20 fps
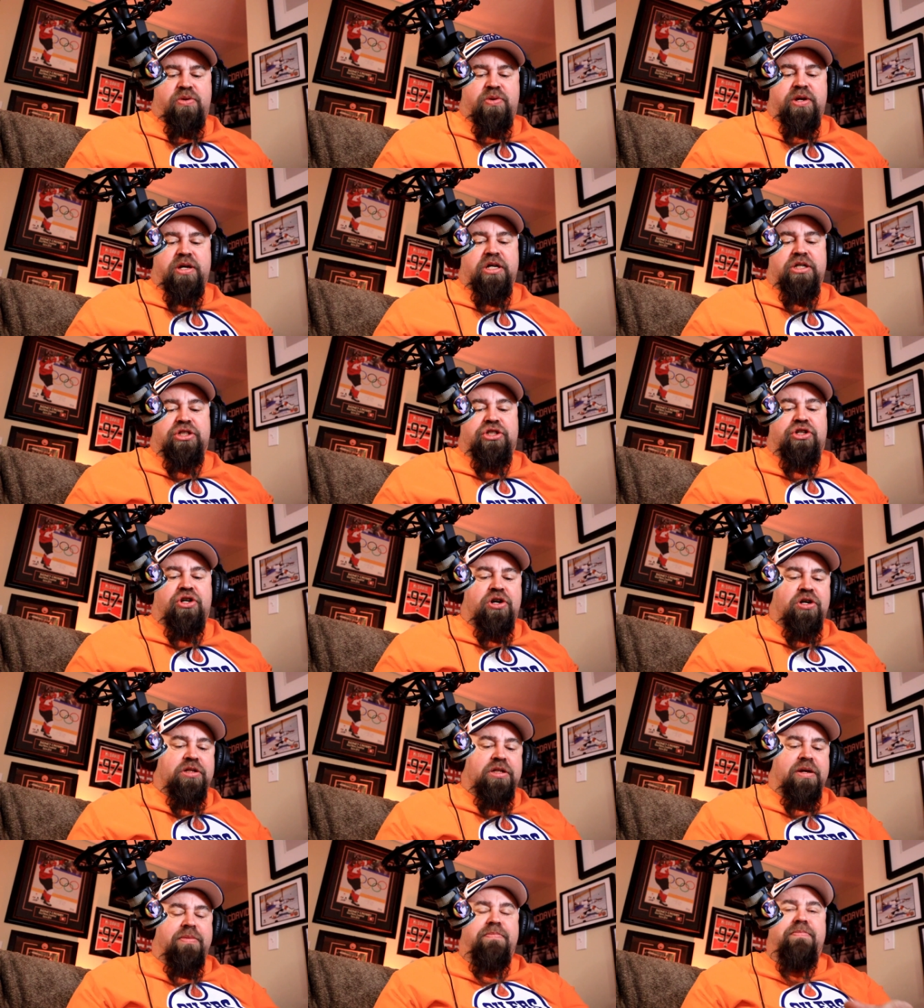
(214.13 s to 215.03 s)
We got
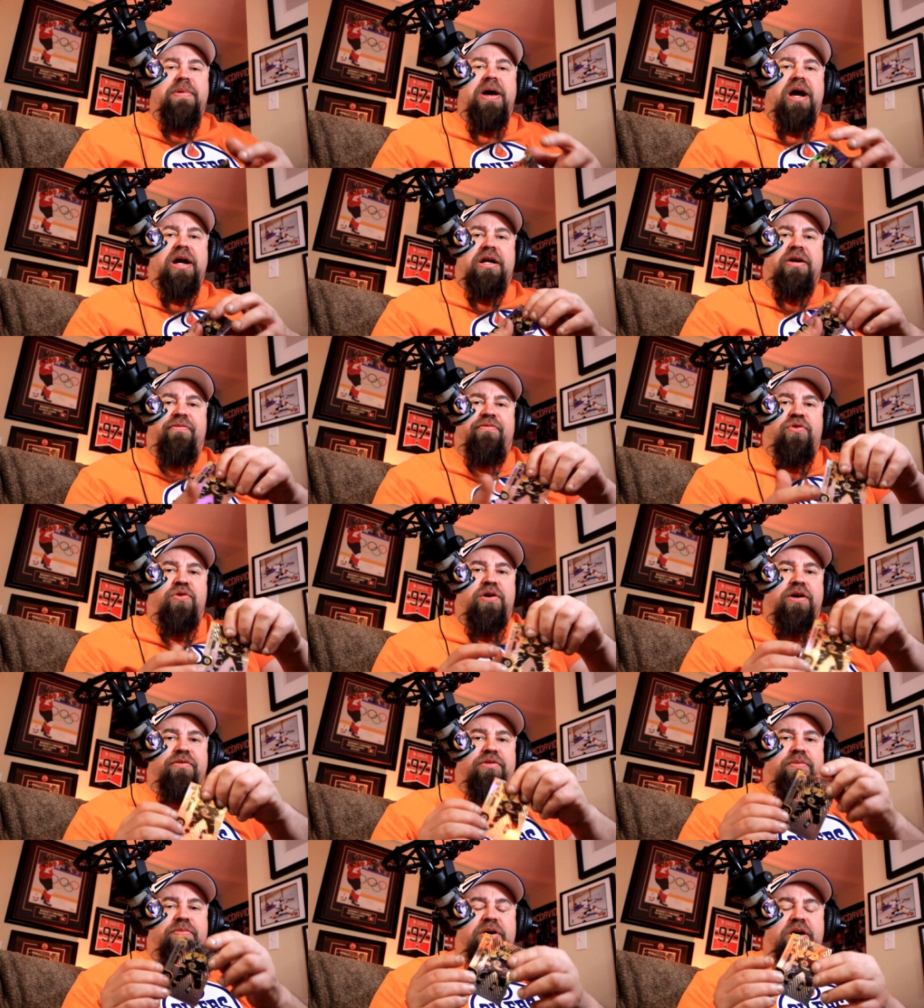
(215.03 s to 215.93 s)
Charlie
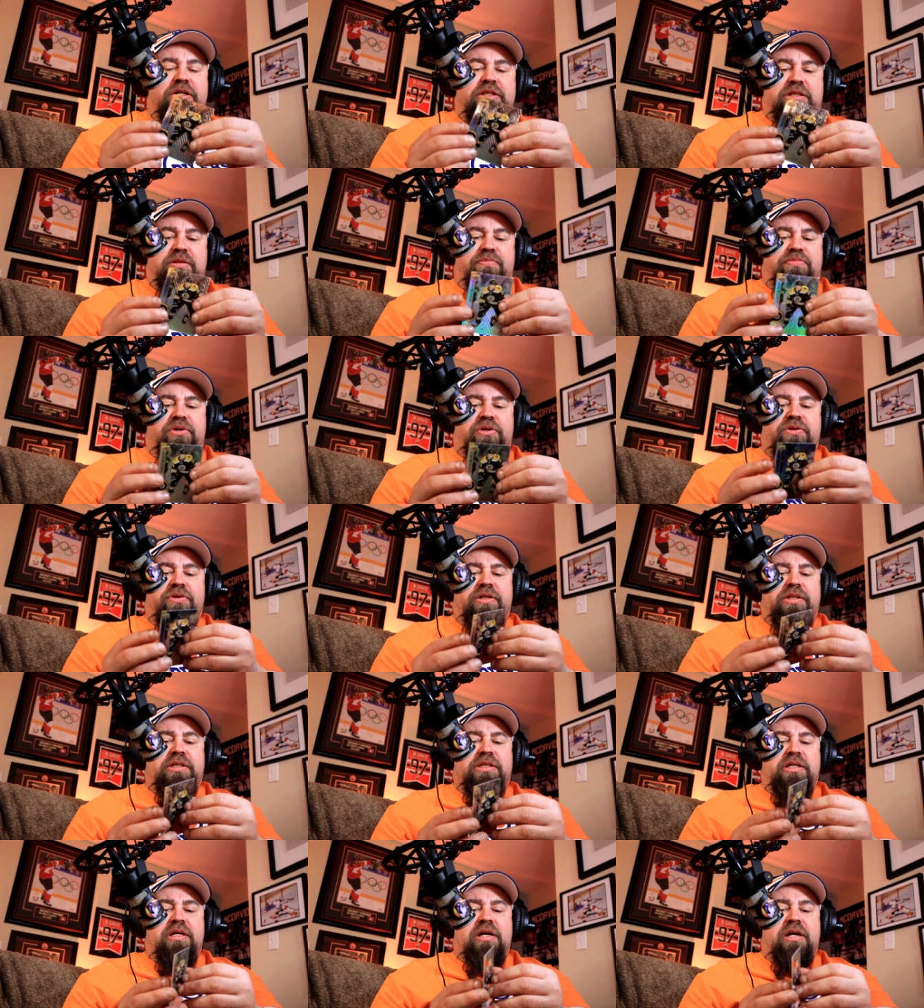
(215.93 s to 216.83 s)
McAvoy of the Boston
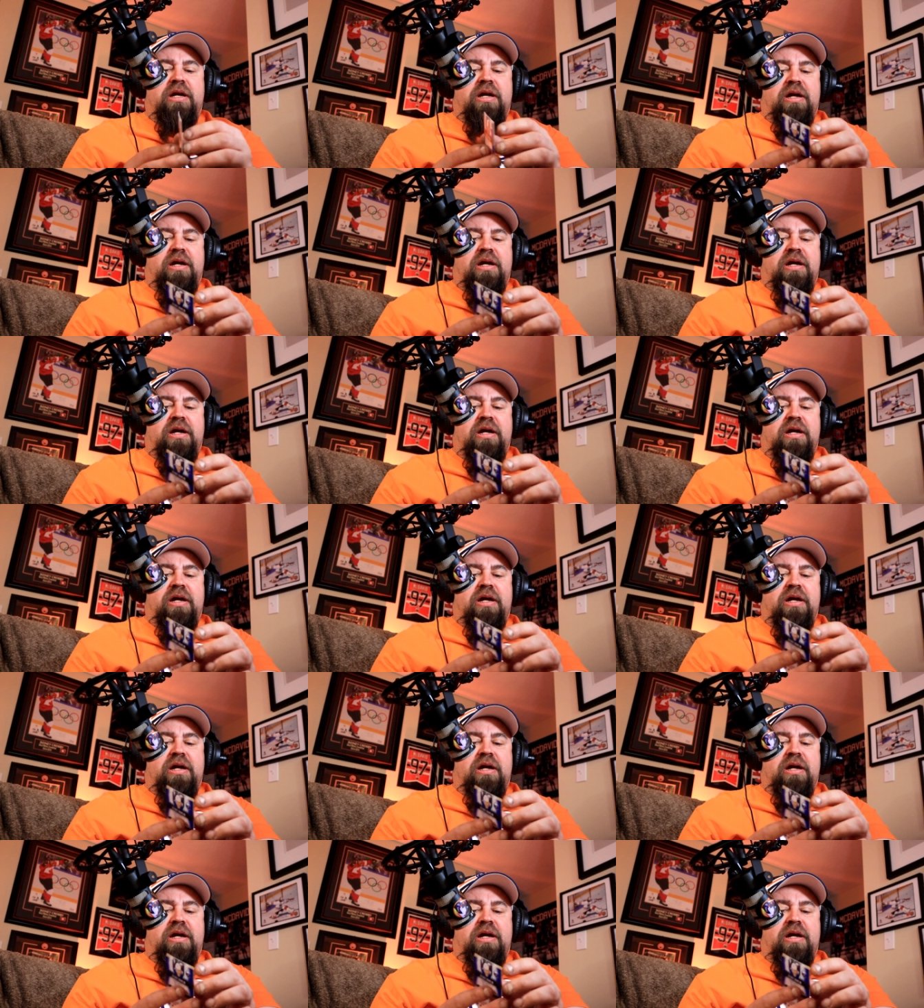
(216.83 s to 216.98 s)
Bruins.